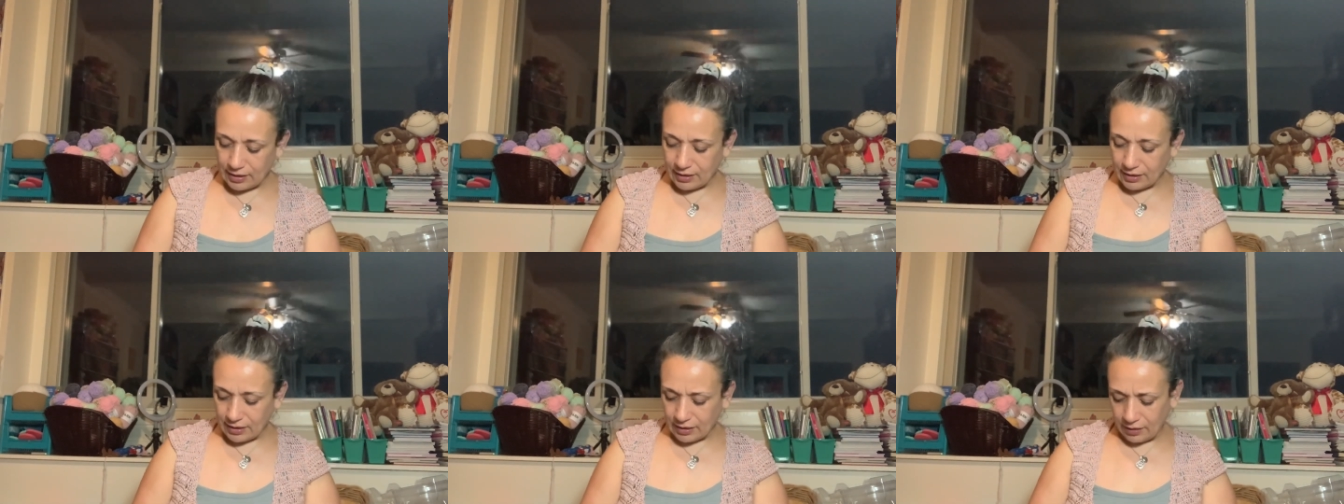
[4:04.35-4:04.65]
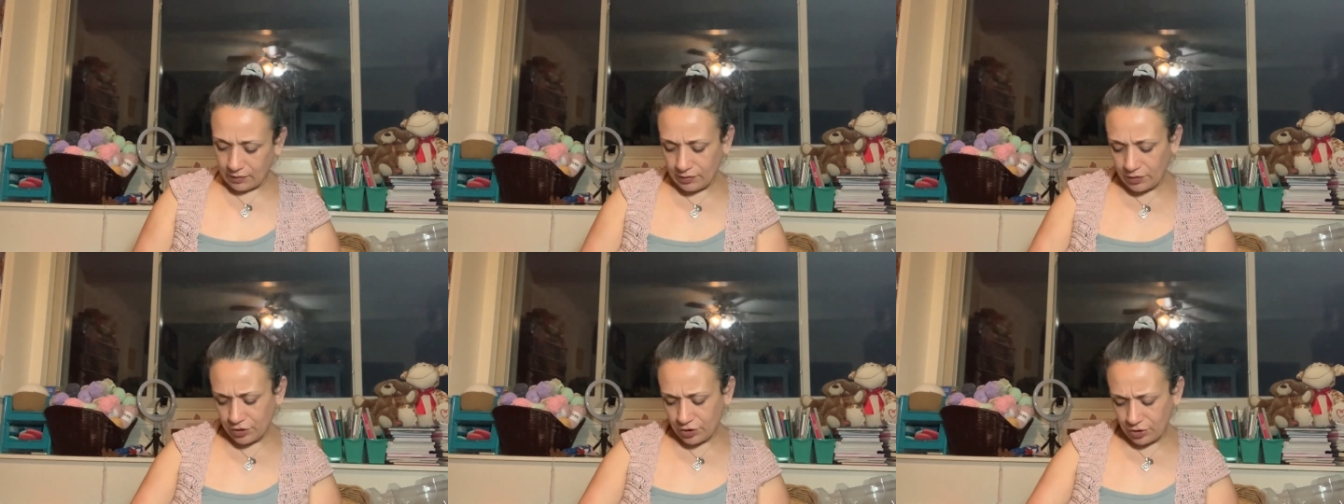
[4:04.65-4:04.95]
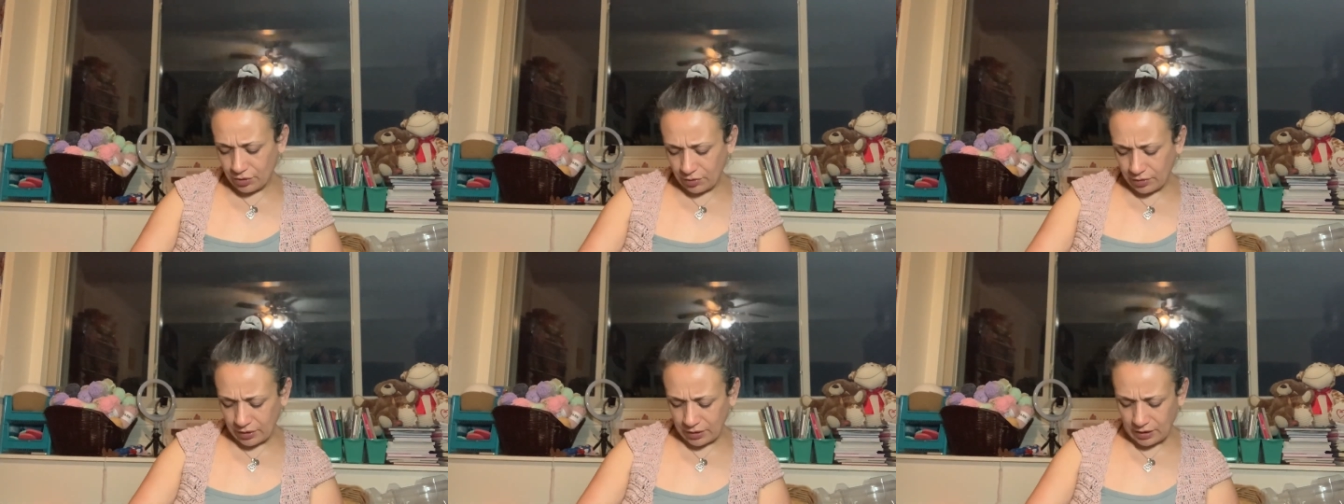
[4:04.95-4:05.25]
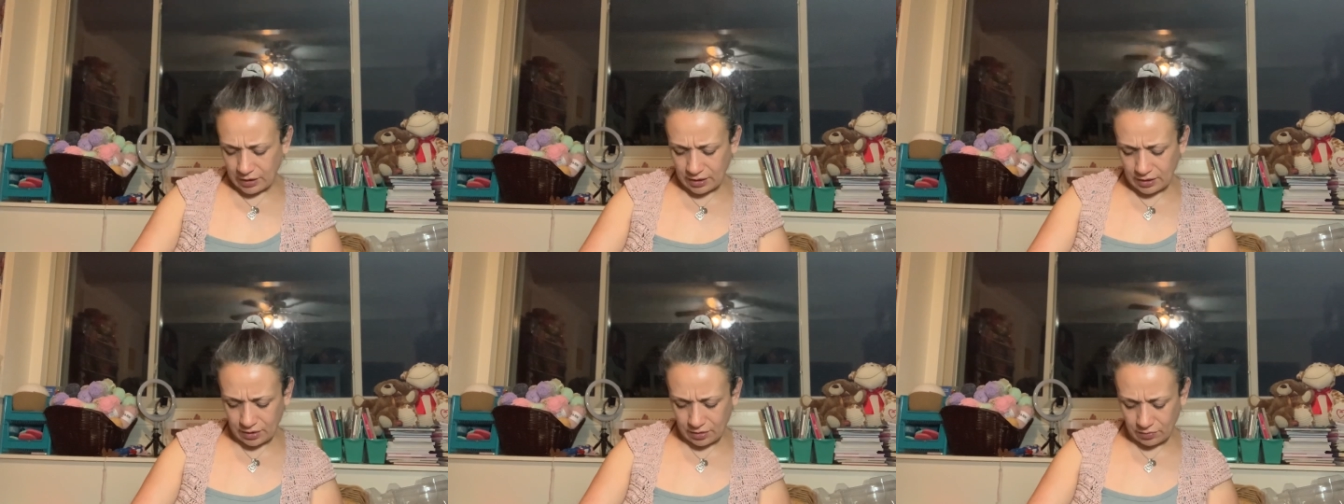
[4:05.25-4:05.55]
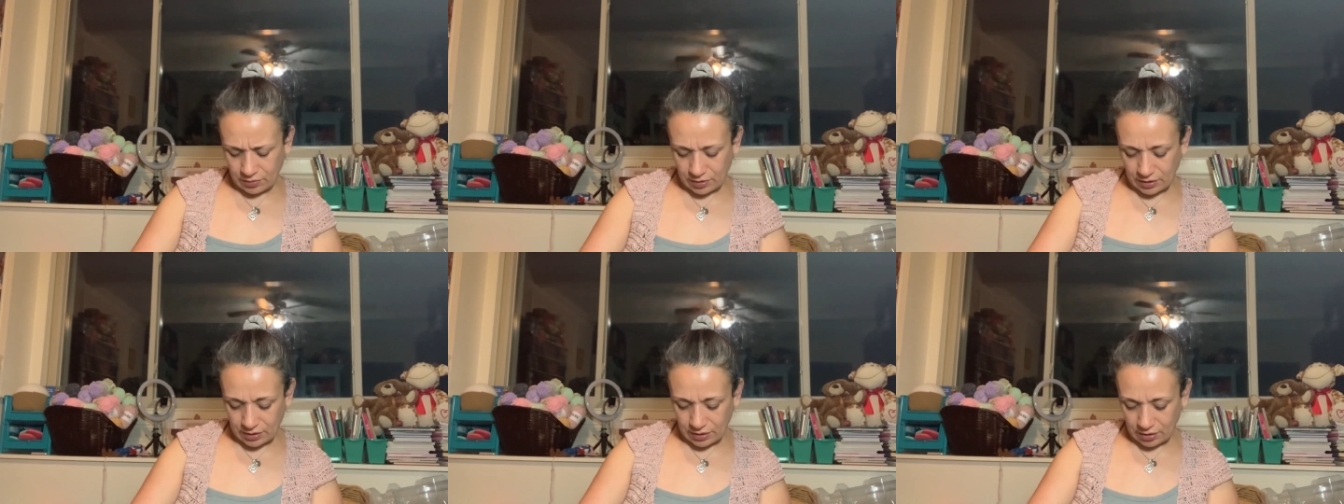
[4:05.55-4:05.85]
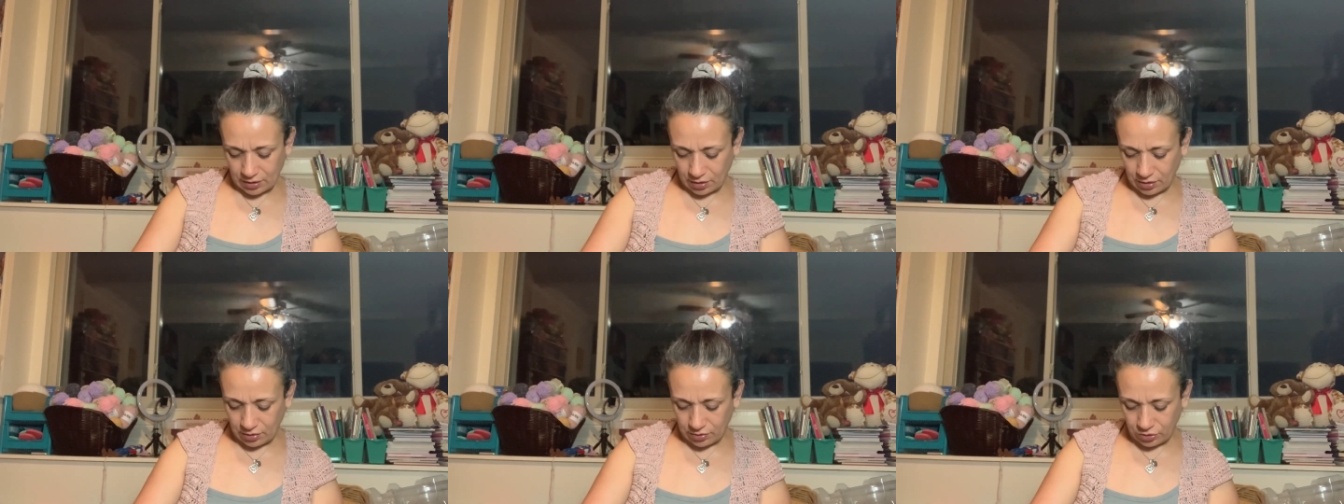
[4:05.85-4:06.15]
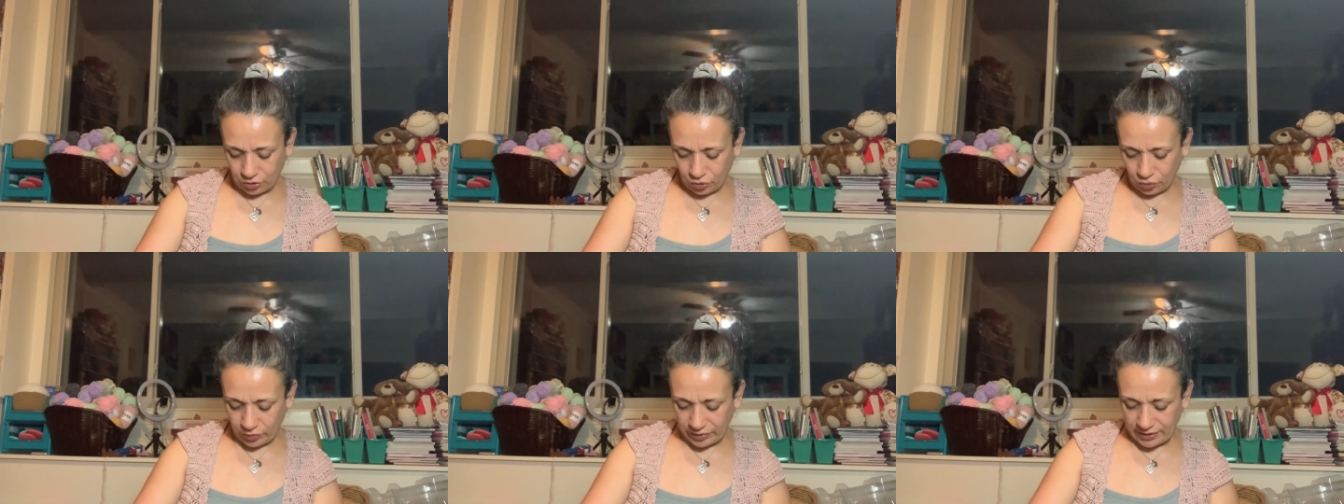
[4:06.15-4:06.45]
they were showing this one. It's called
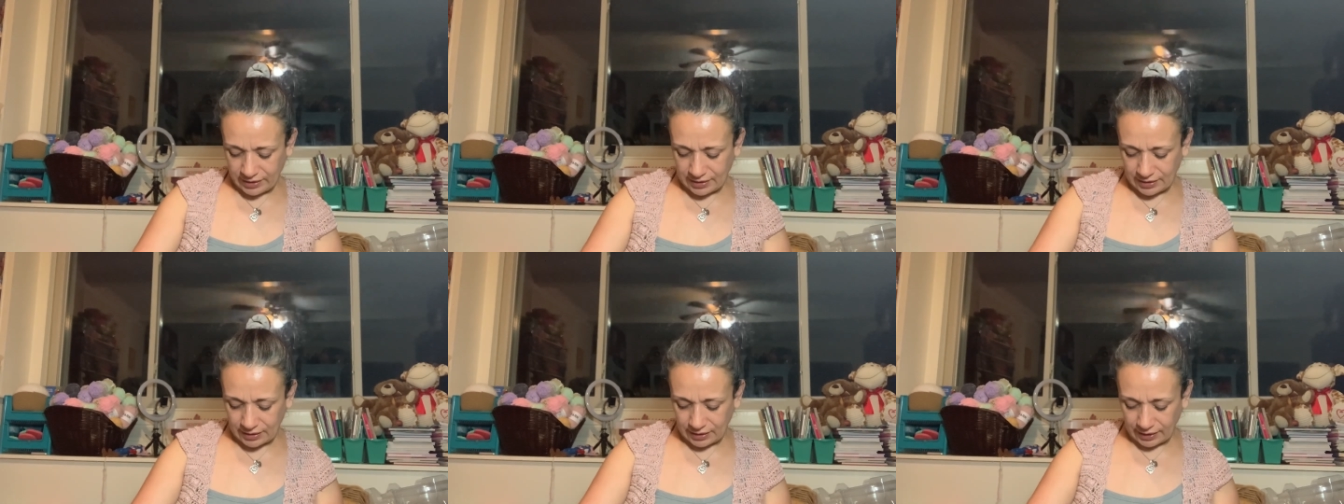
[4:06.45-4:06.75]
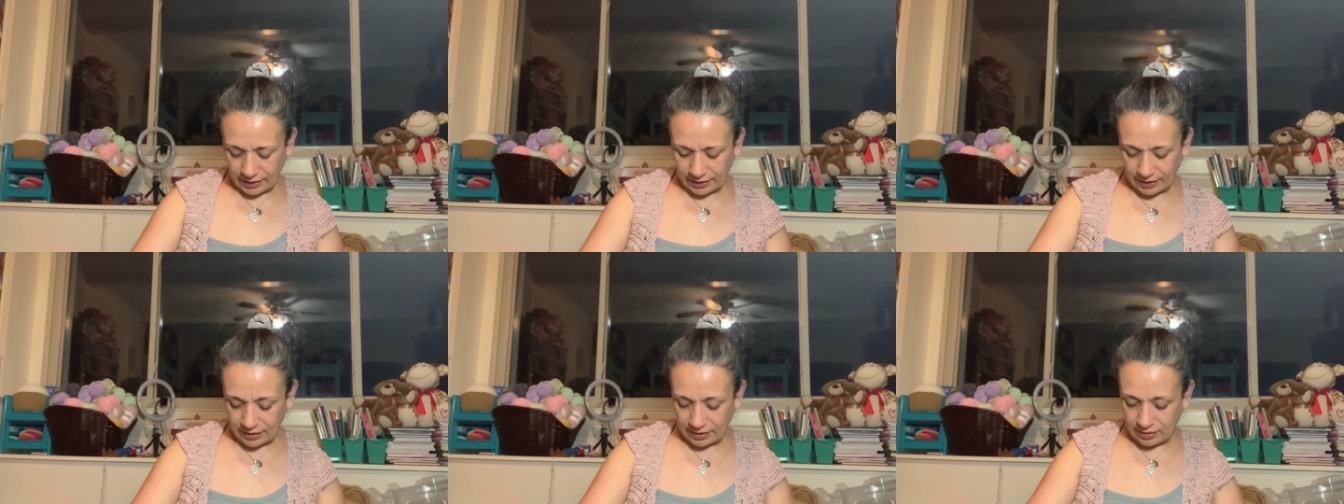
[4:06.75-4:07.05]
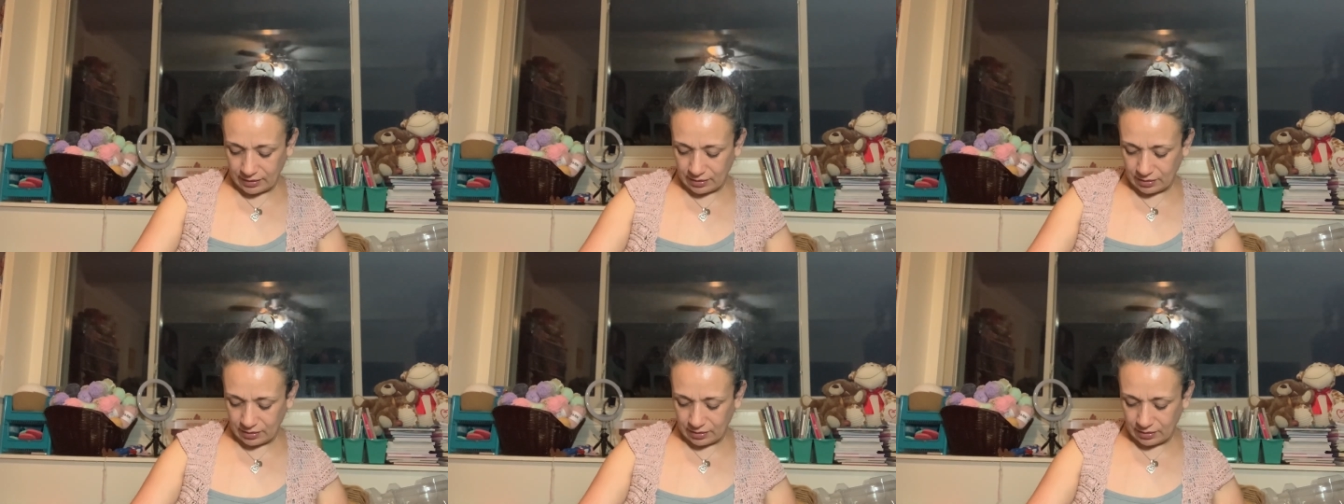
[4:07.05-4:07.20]
Twist Light.